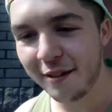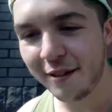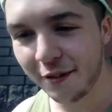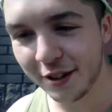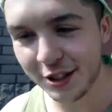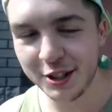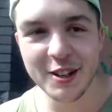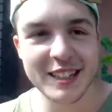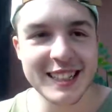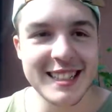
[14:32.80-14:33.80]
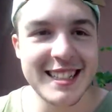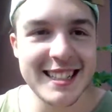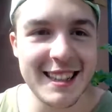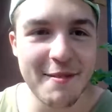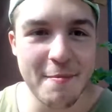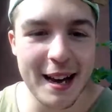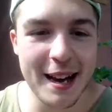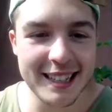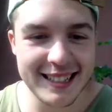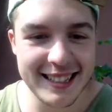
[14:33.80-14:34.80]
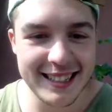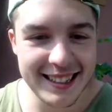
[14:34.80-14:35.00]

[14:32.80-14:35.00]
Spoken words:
that for a show because it's the best.